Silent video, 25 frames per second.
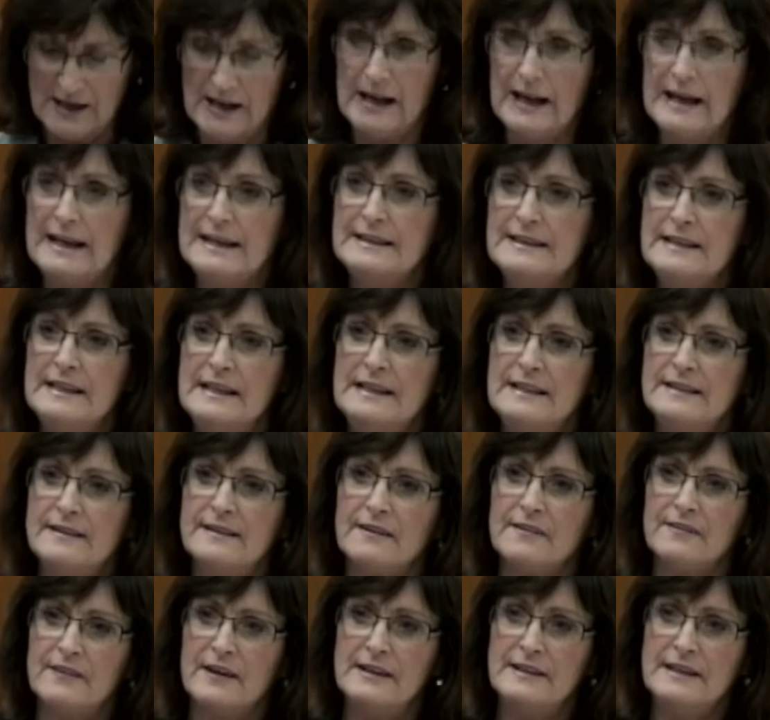
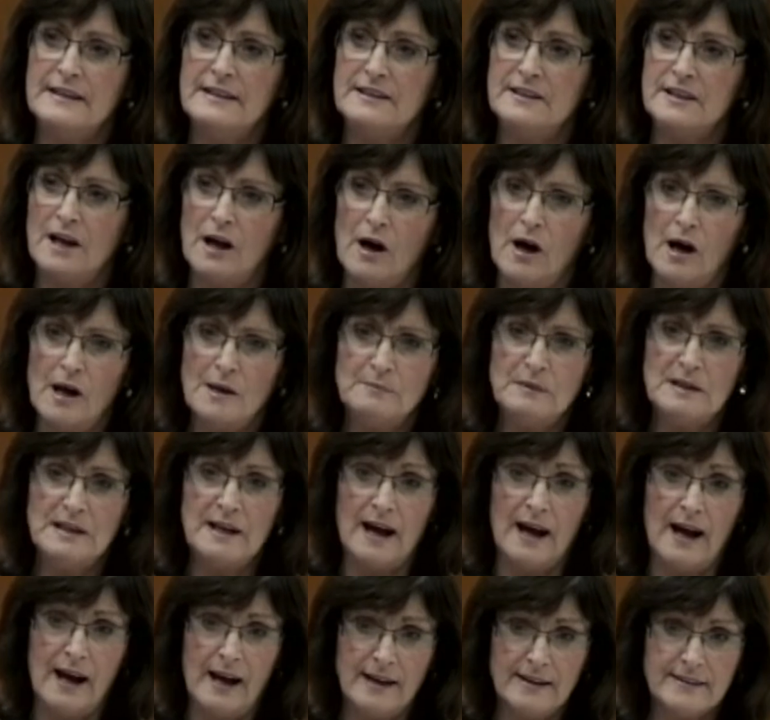They need timely
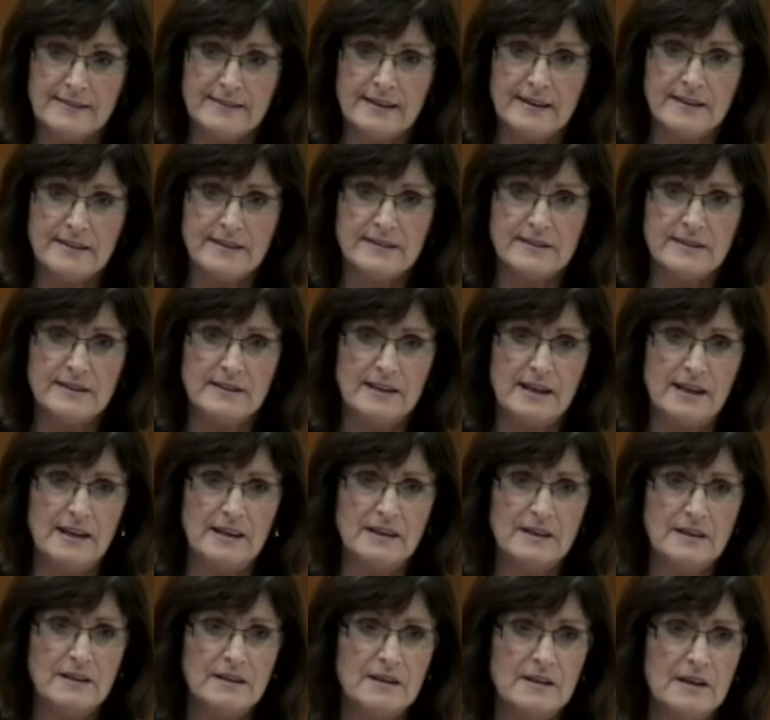access to
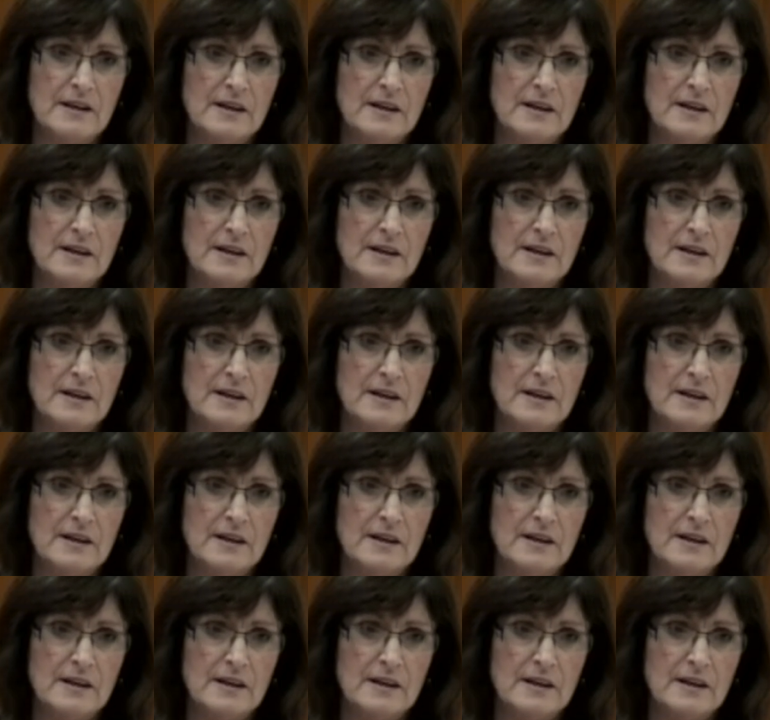data,